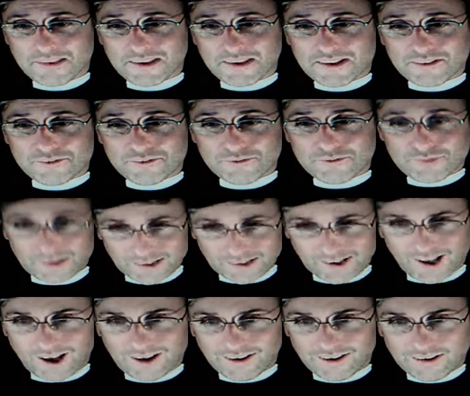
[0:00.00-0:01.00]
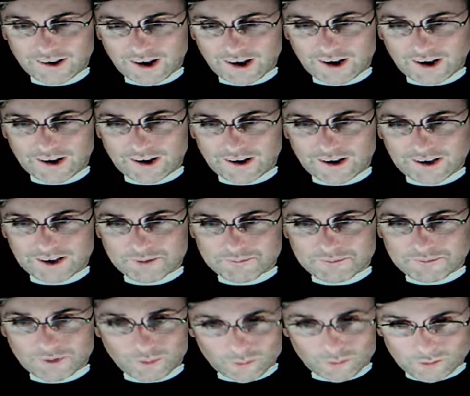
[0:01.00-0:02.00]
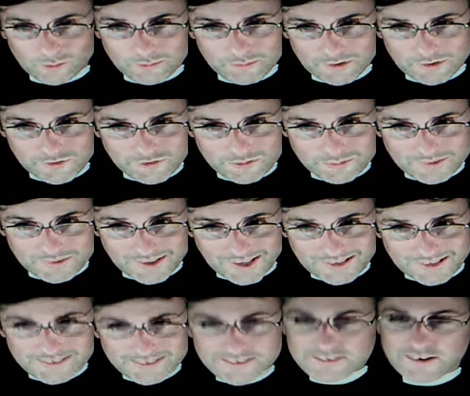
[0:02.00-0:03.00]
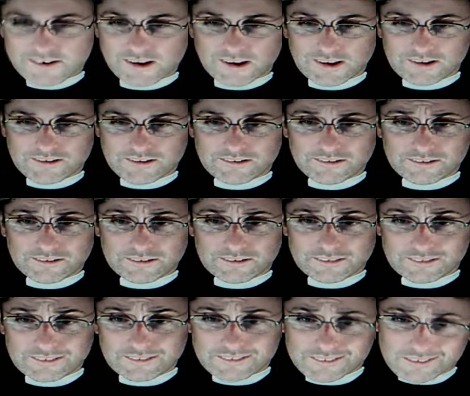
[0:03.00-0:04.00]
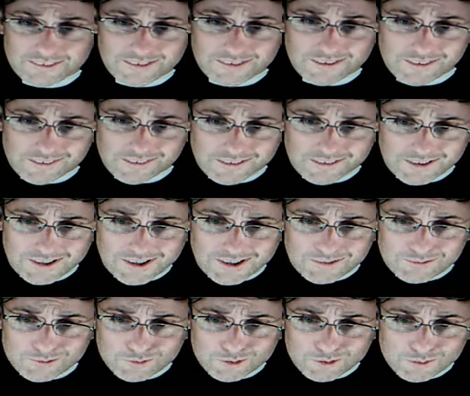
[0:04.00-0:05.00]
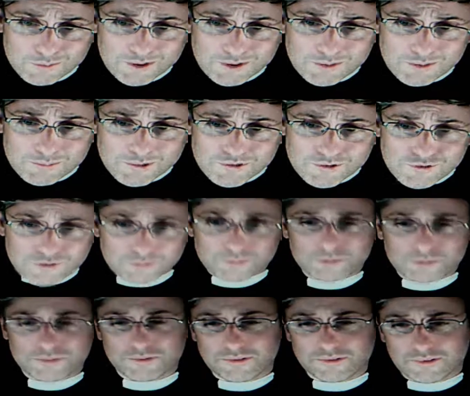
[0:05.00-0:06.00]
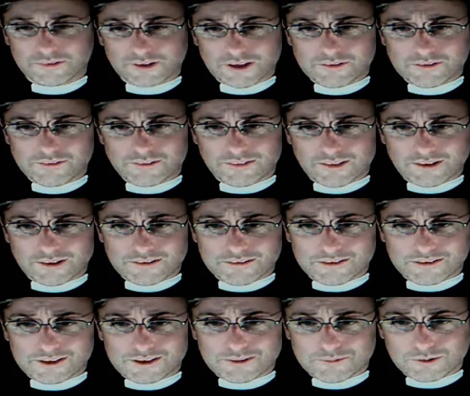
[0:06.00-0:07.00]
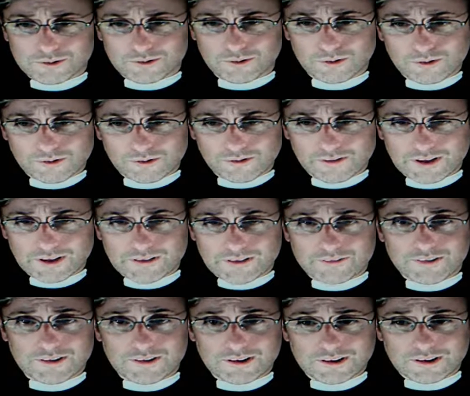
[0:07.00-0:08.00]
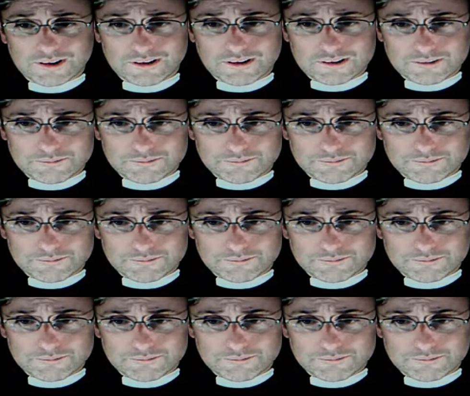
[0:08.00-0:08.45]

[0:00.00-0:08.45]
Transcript: it's vicar. I am not a bishop yet, and it's unlikely I ever will be a bishop, given that I am no longer even a